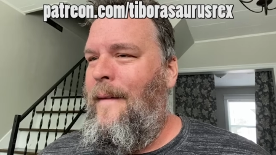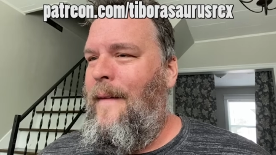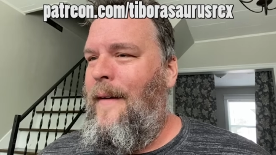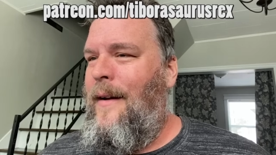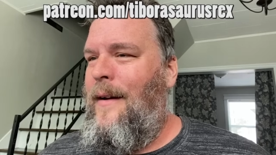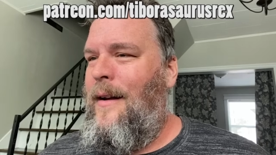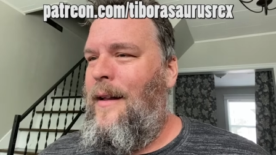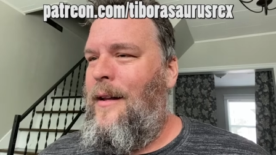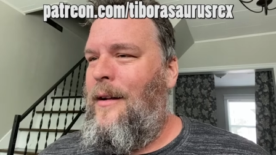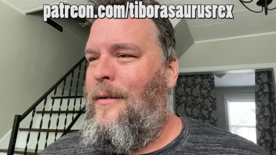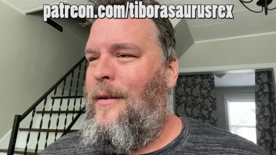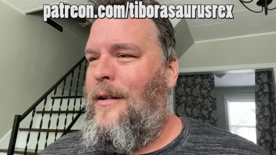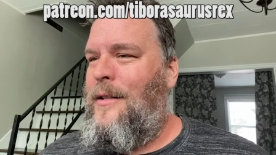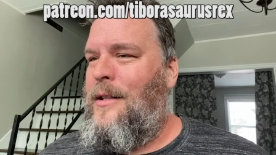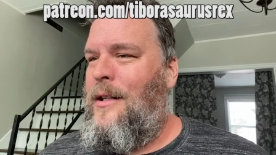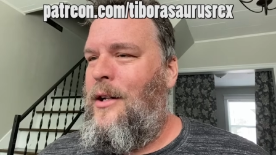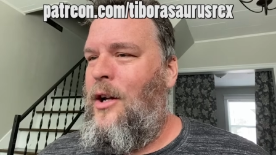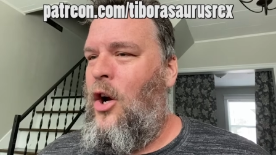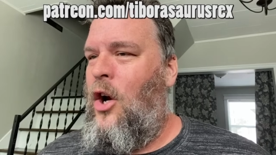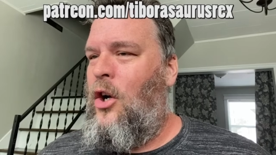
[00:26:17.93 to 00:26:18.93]
Another
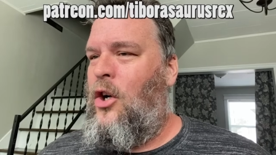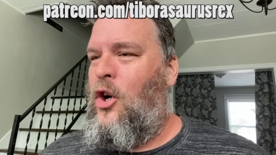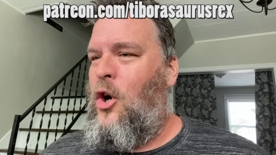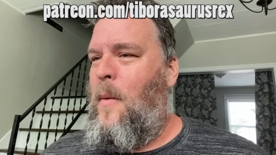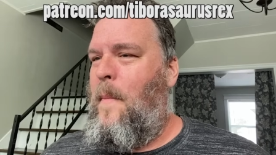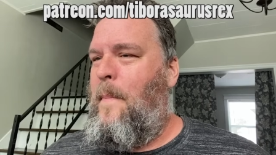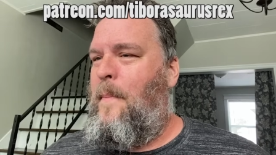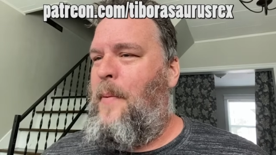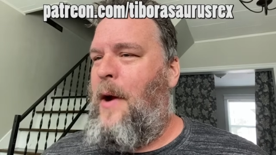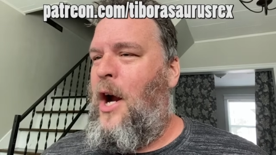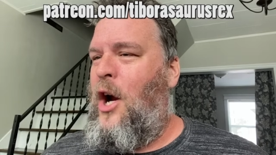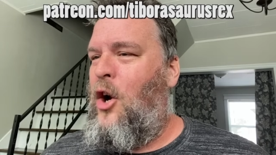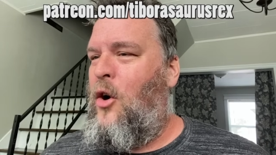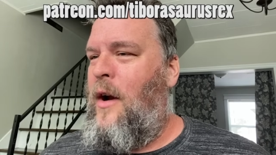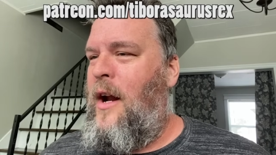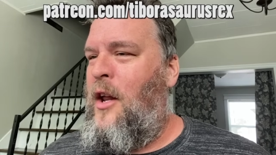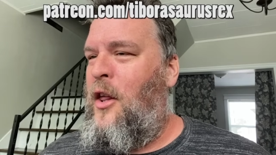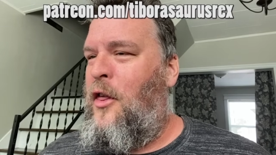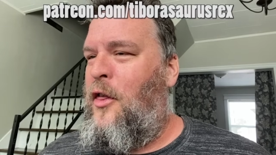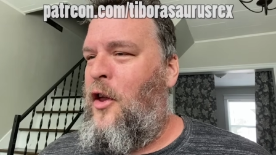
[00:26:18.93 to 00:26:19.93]
question. You're
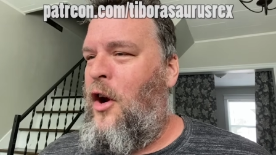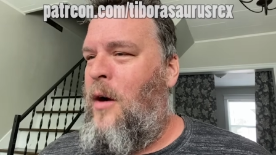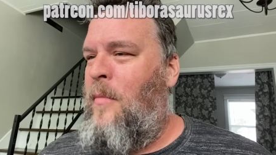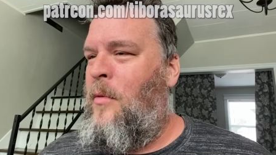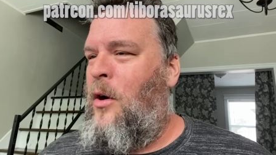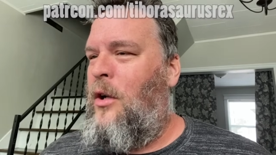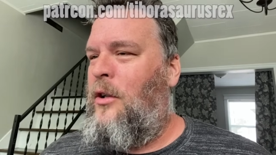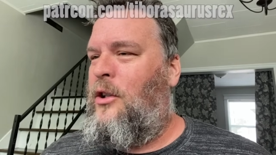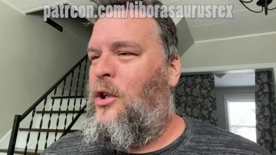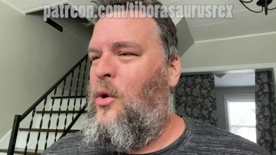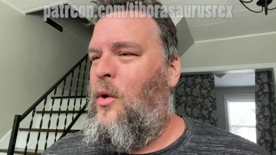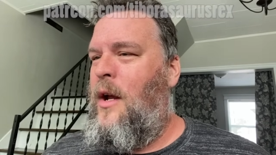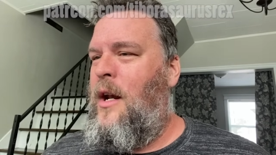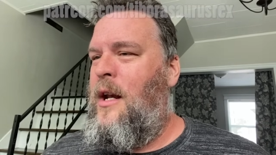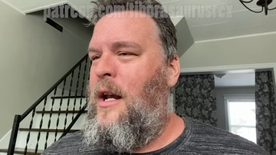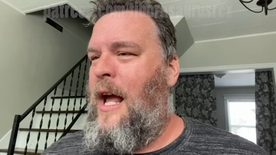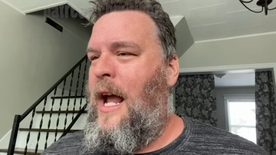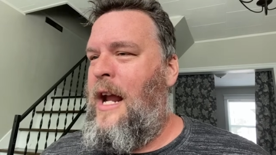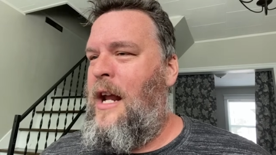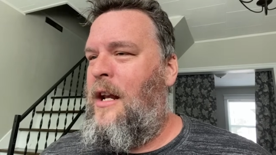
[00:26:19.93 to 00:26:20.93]
comparing thermal to a
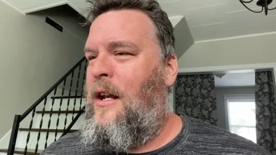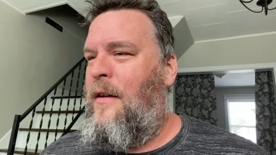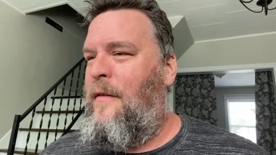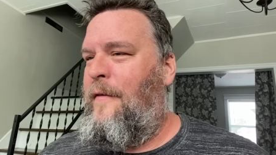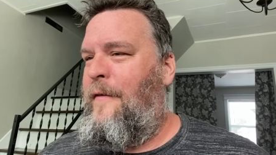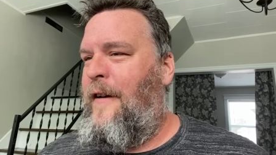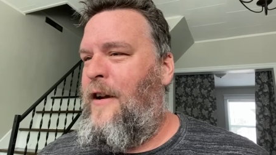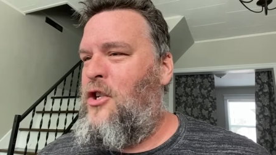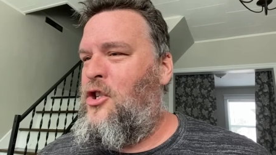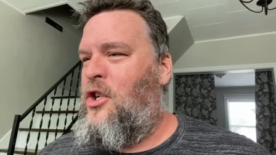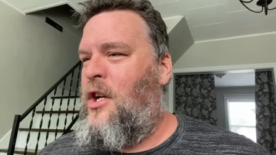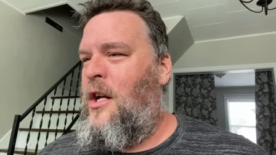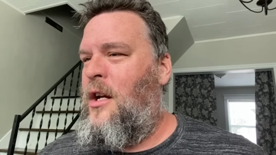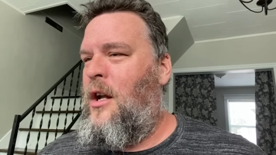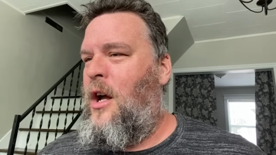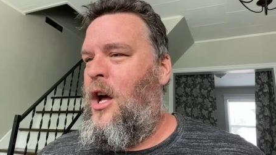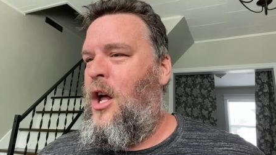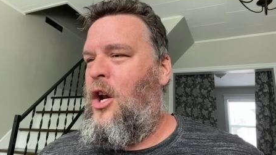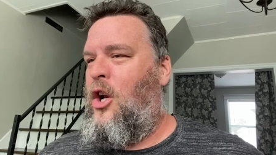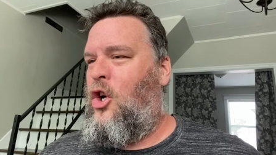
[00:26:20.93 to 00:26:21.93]
night vision
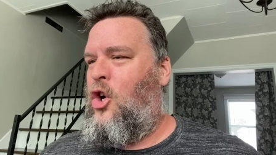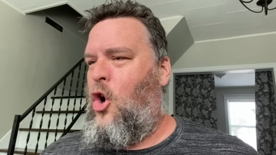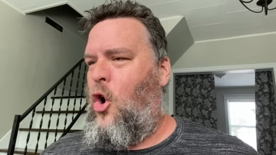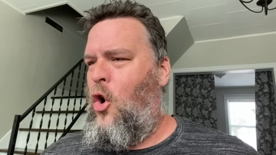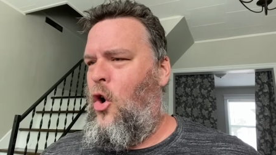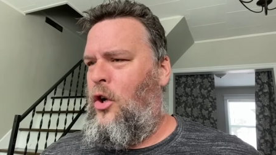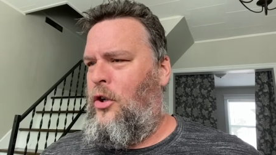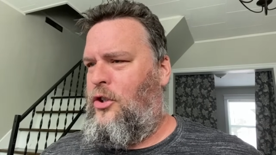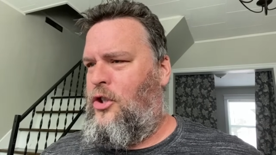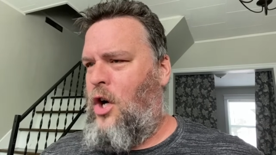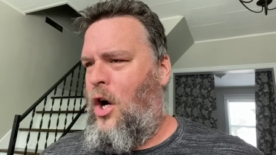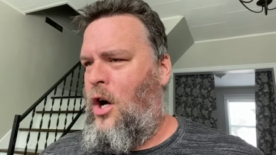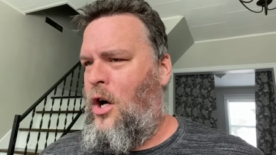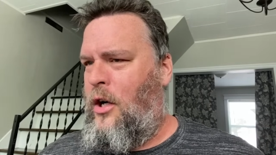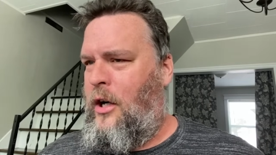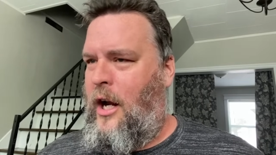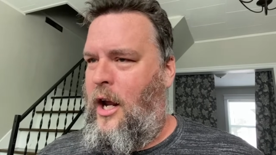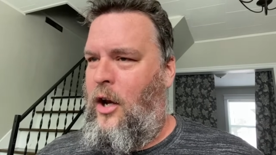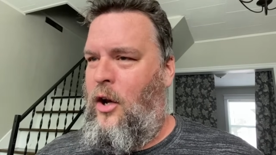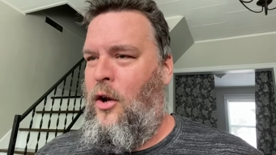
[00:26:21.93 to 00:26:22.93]
on a cold
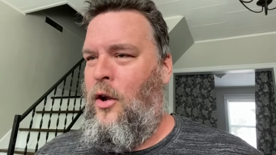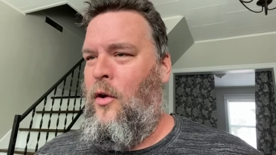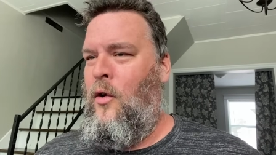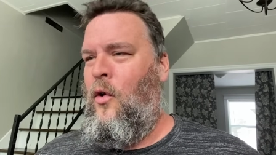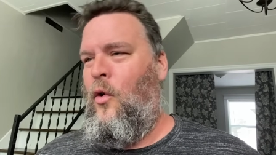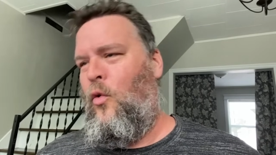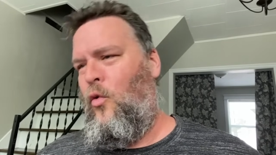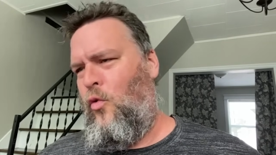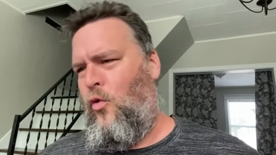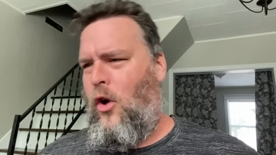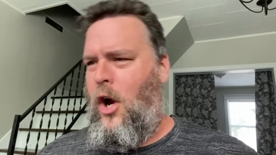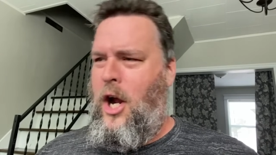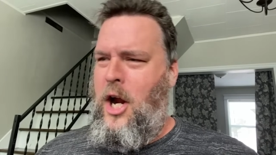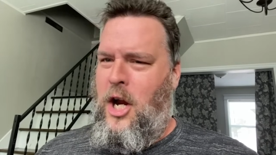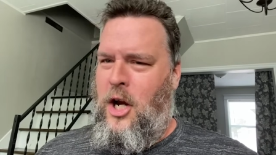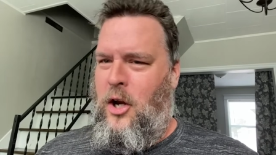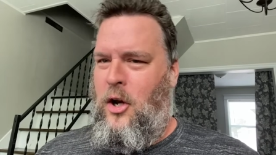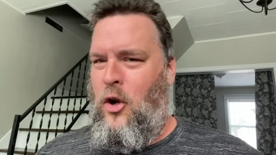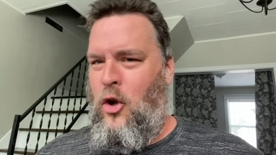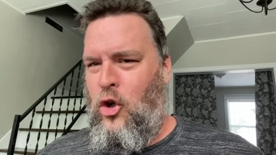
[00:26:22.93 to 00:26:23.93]
target,
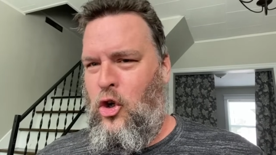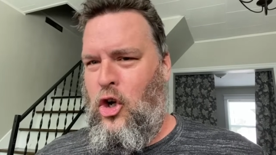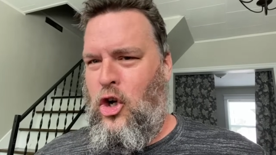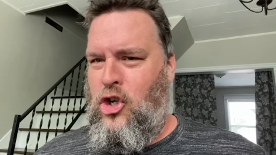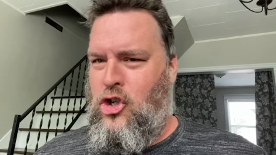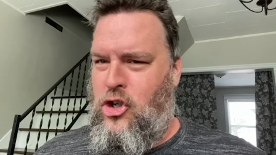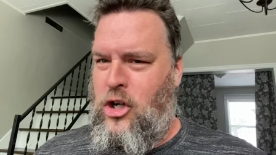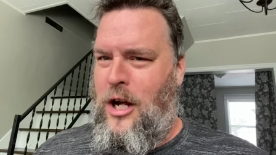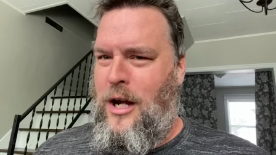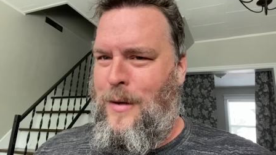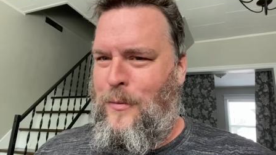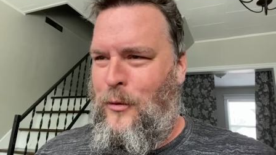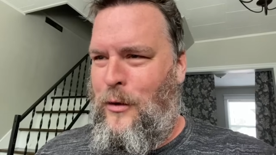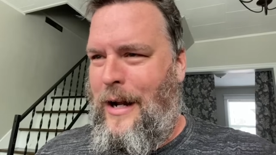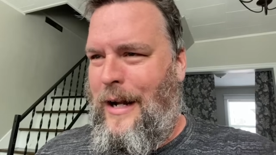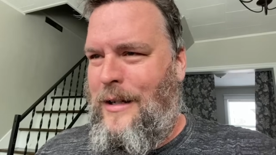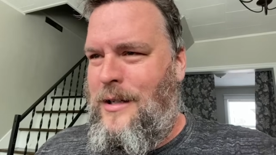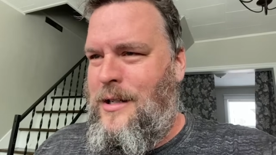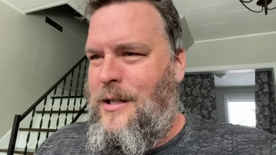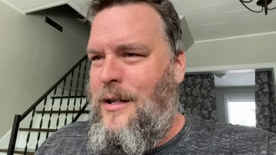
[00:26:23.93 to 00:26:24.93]
right? Good job,
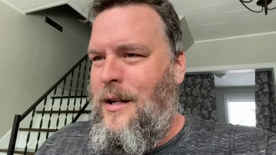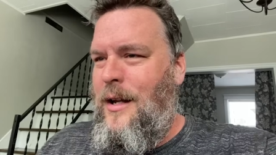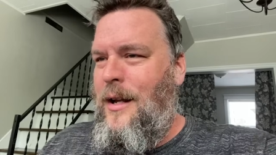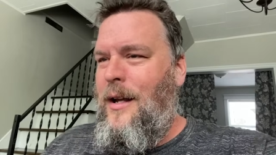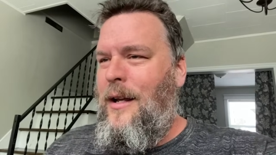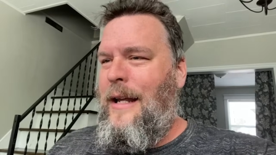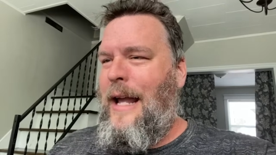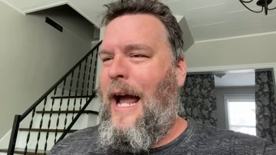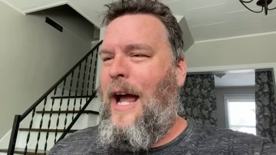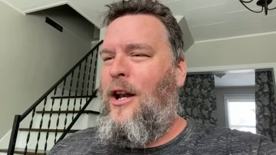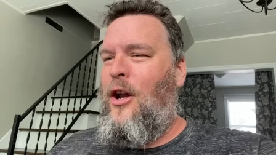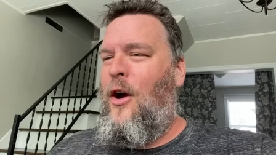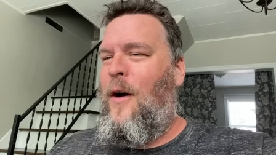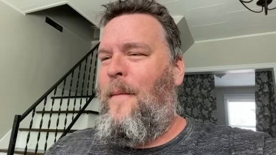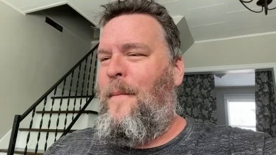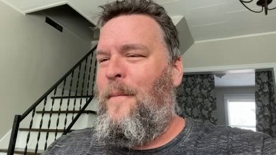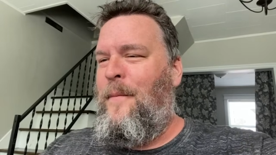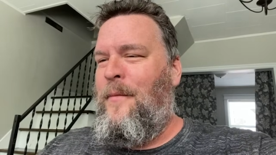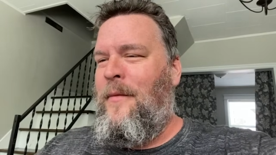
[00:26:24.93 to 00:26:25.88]
Rex. Yeah, I know.